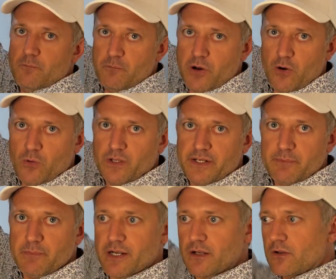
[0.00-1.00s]
pole in the
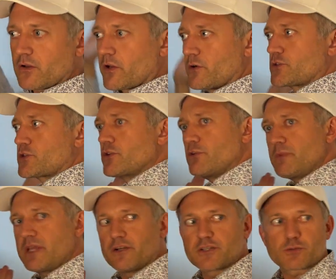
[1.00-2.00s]
middle go 2
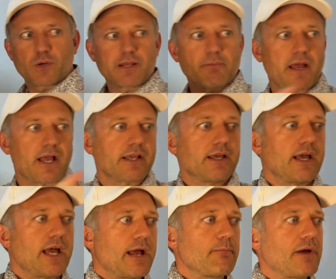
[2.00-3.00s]
meter and 20 back
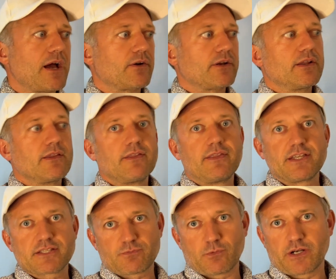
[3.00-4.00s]
and mount
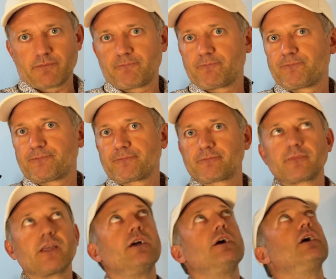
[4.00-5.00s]
this one.
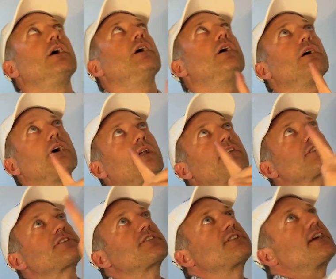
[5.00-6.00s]
I'll just